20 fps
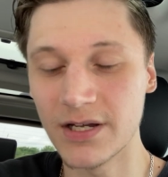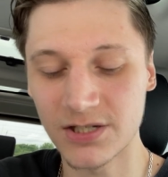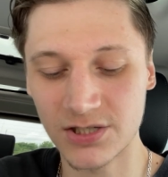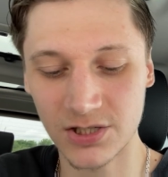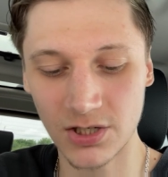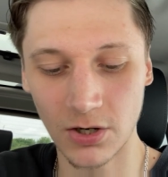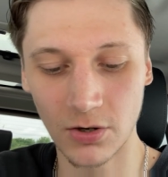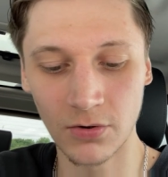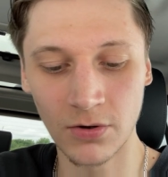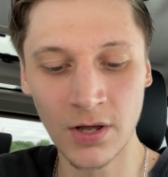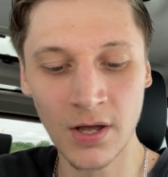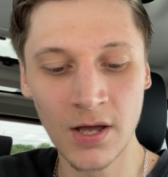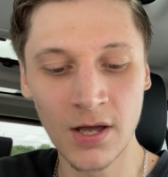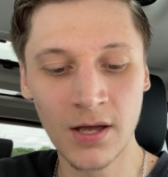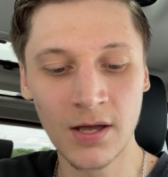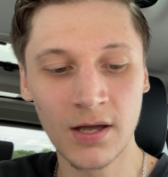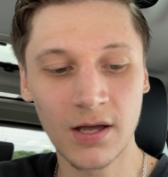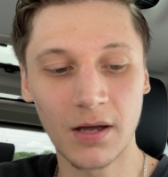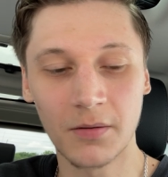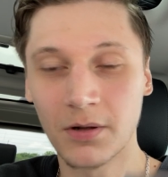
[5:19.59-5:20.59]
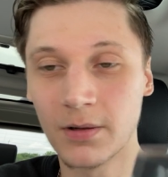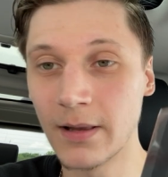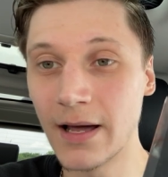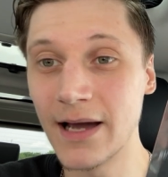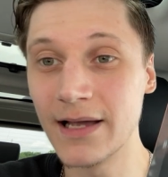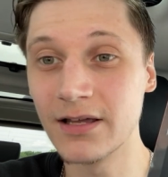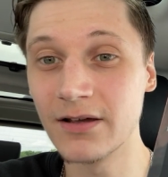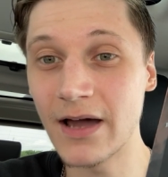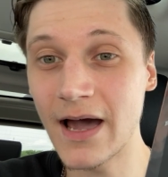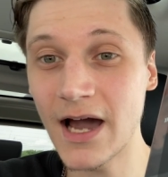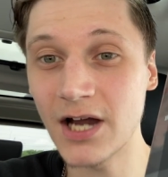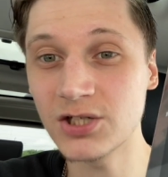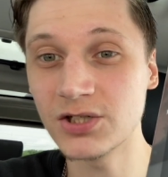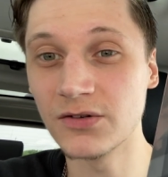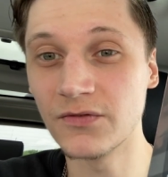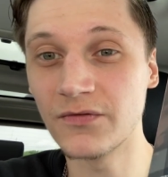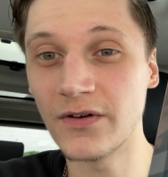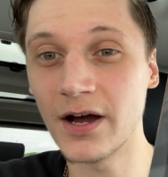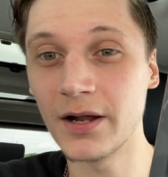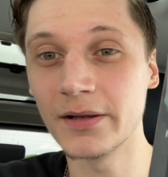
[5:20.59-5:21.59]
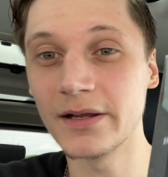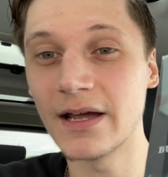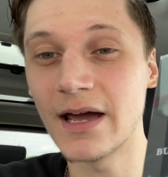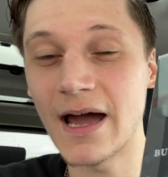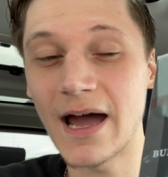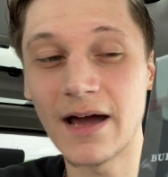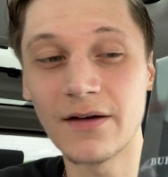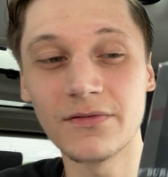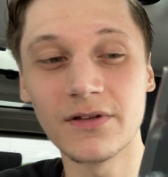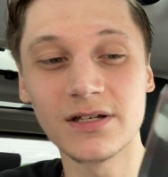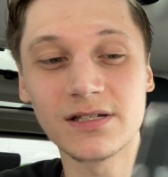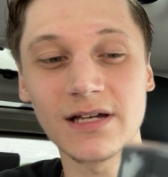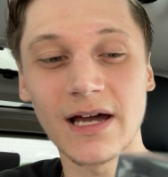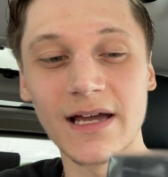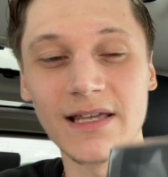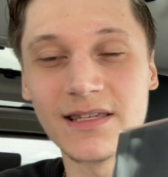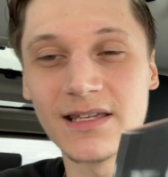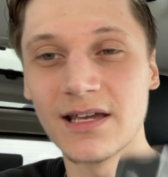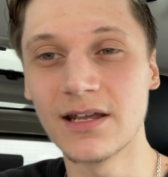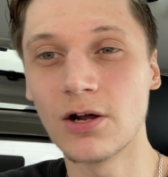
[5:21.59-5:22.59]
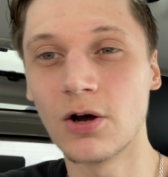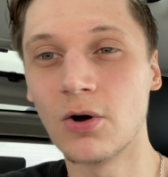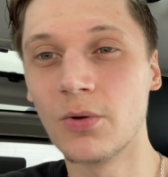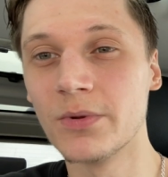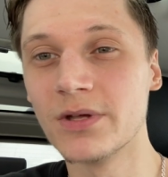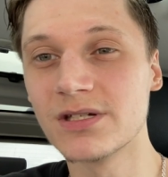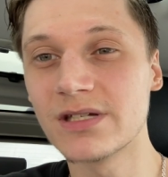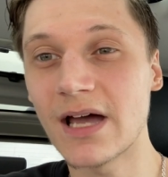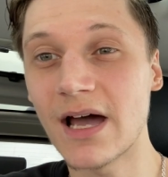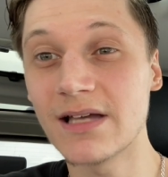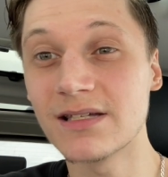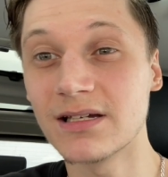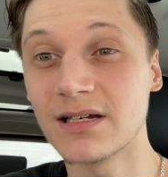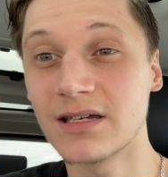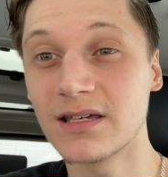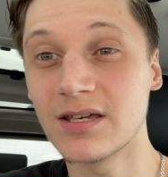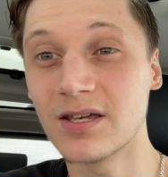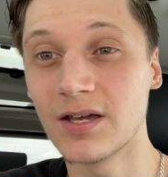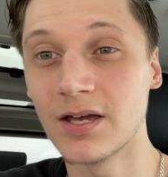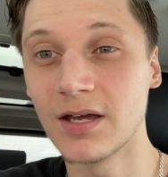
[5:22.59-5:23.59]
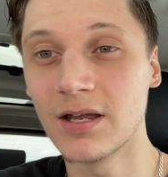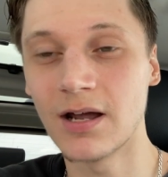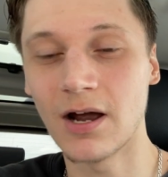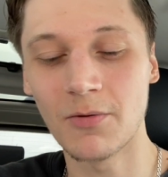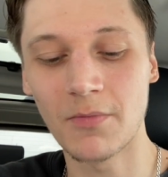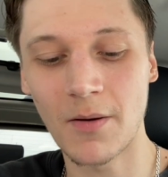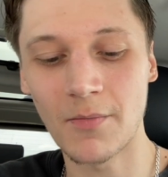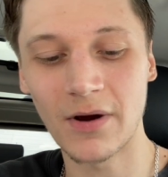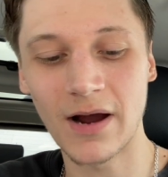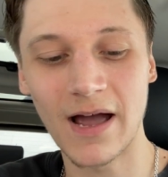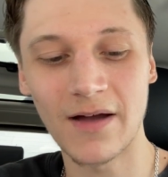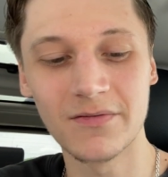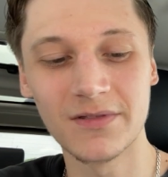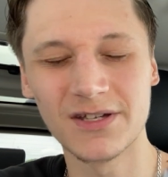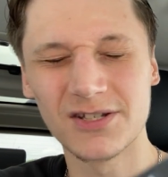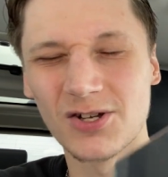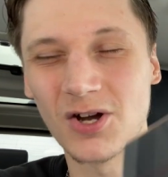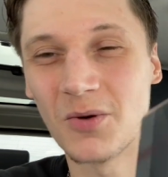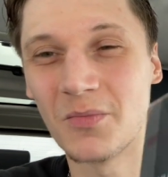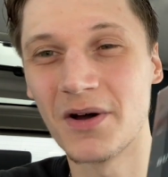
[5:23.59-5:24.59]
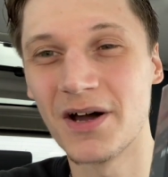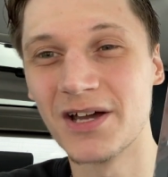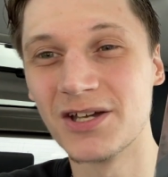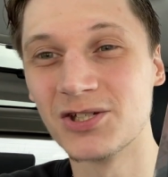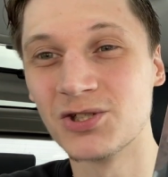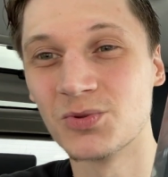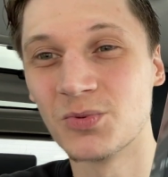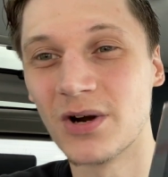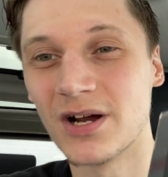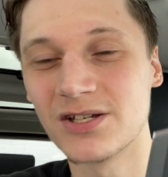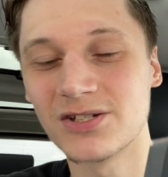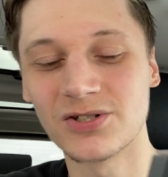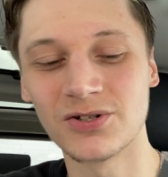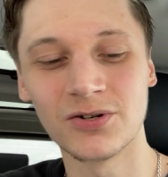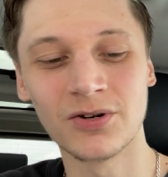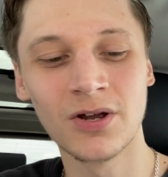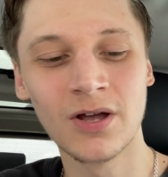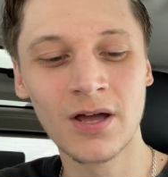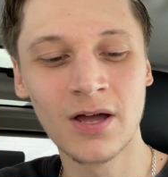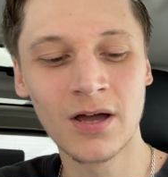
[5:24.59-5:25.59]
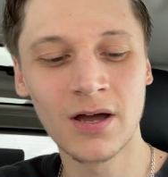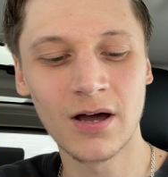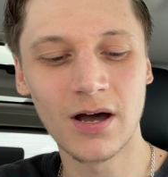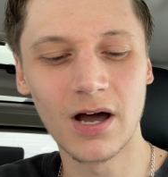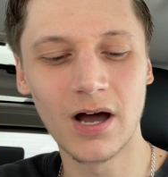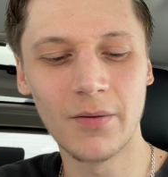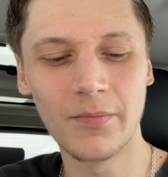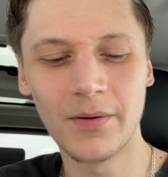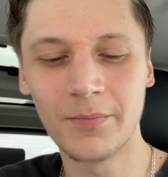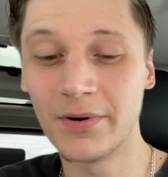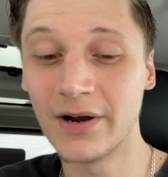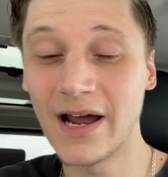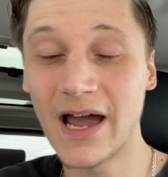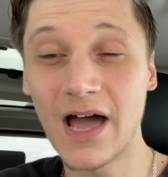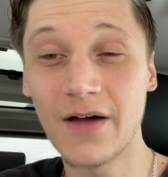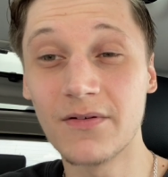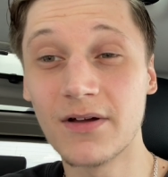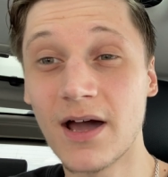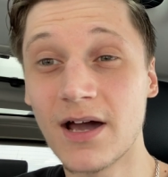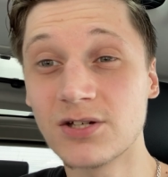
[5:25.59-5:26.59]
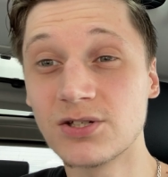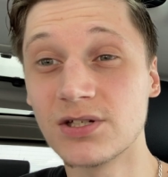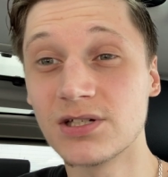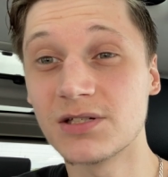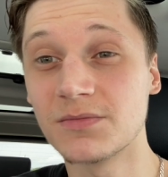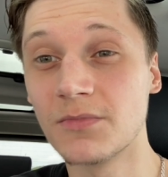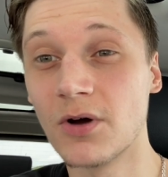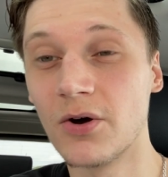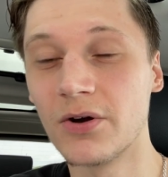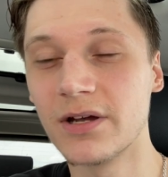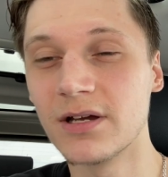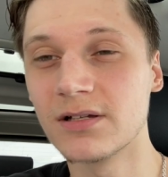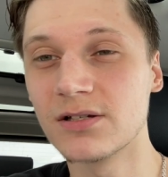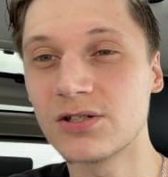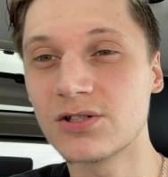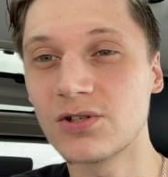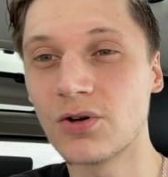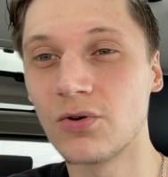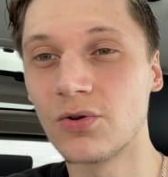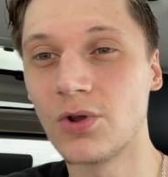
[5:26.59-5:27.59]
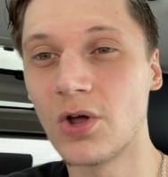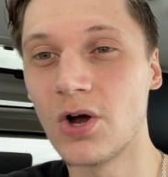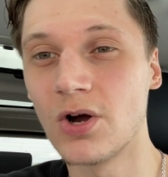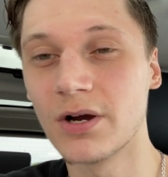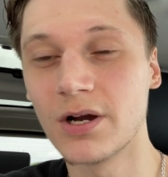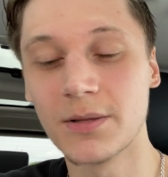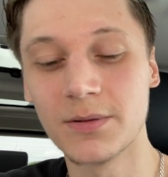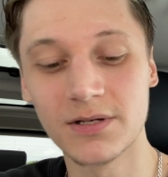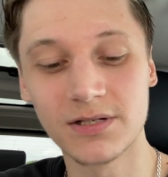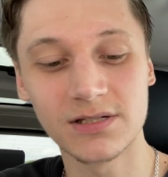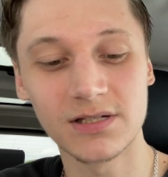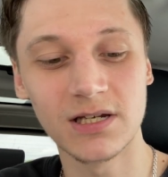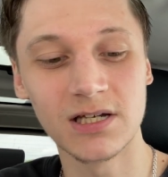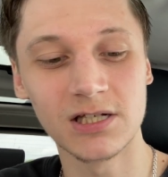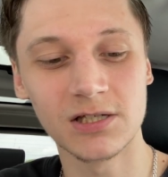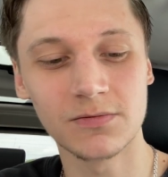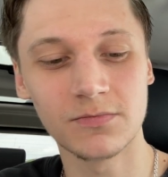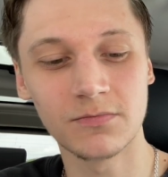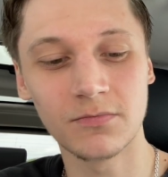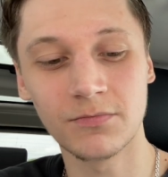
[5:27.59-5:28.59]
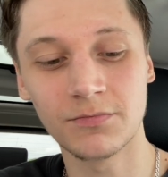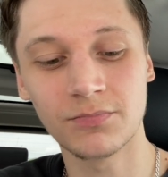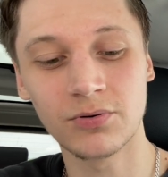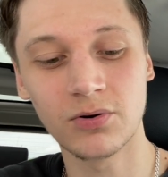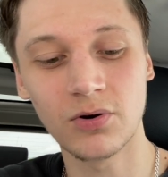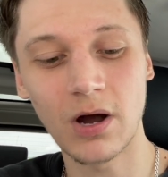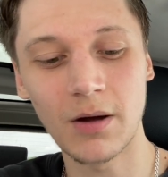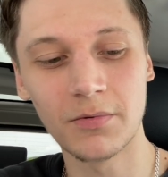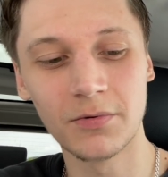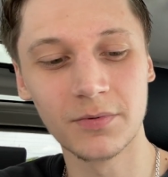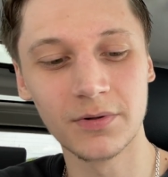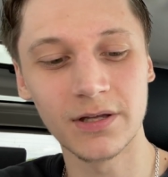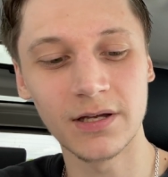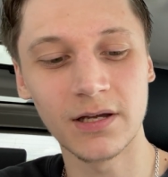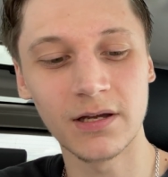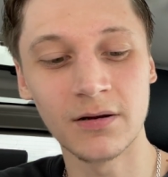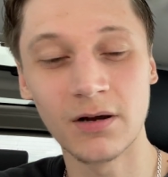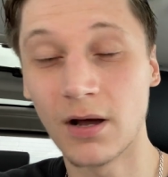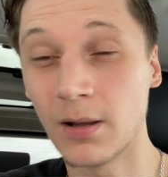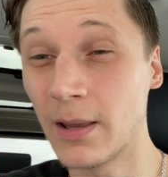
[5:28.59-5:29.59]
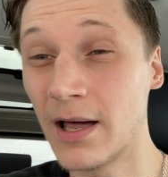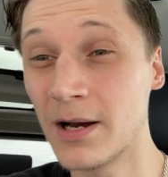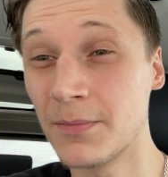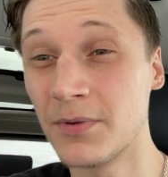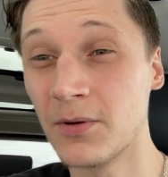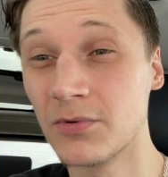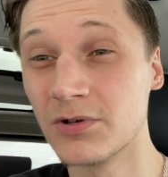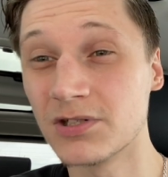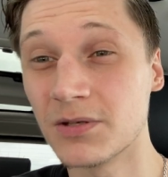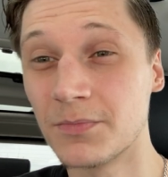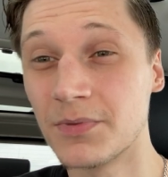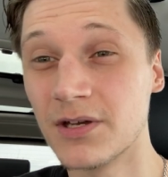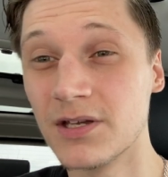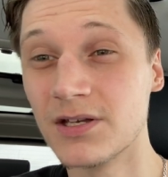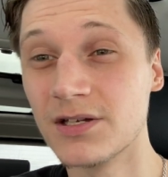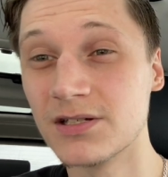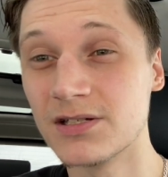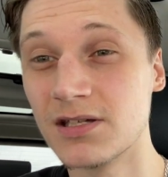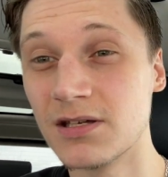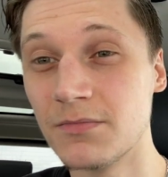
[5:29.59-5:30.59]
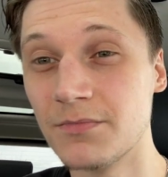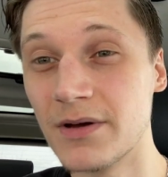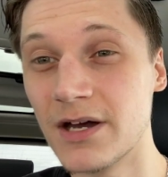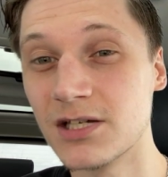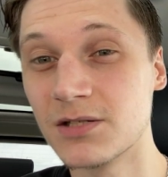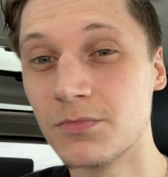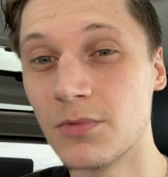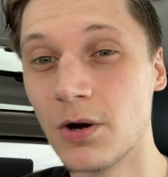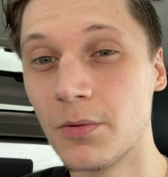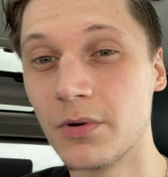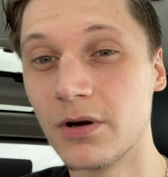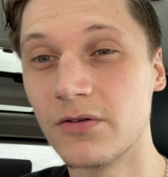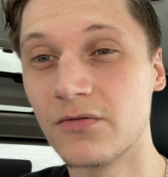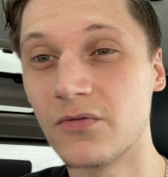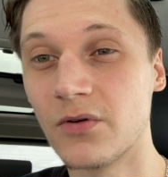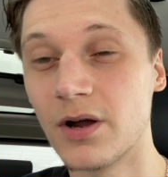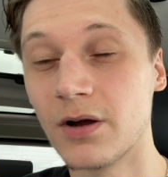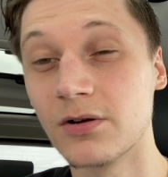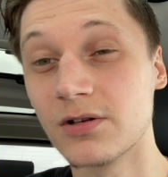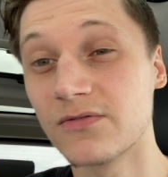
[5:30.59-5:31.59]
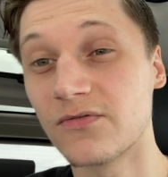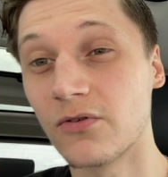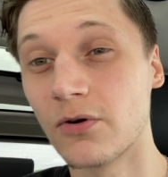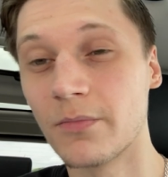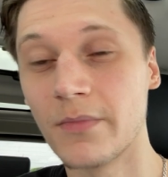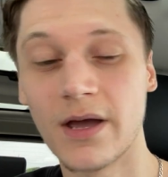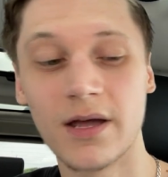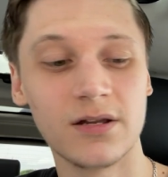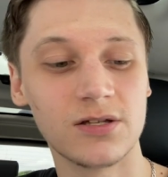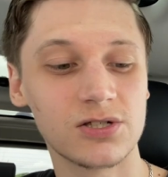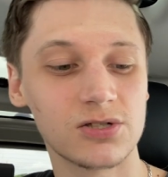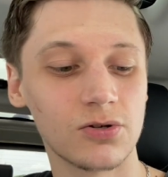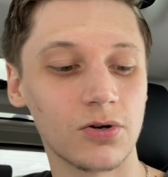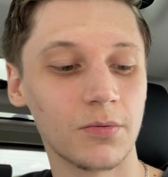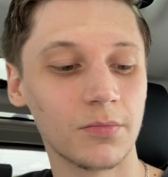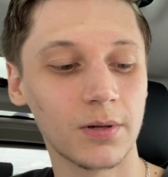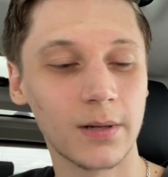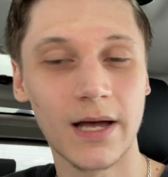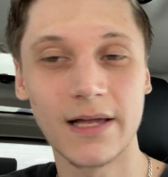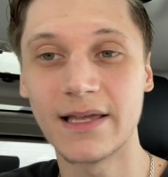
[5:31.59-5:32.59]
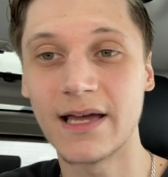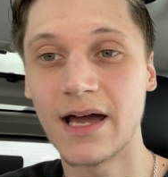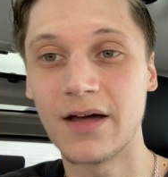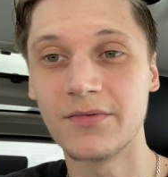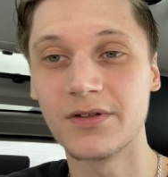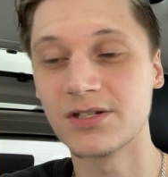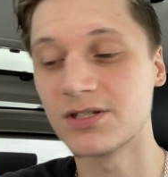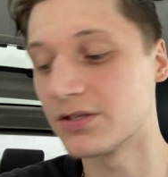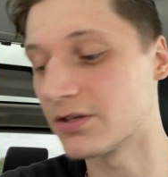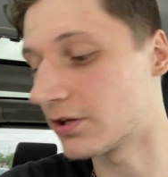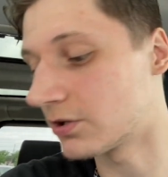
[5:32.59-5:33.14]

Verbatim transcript: So I'm glad to actually finally have this. I did own this as a kid. I remember having this on my dresser, um, but I haven't actually smelled it in so long. And this is probably, in a lot of people's opinions, the best Burberry fragrance for men. So I'm glad to have this in the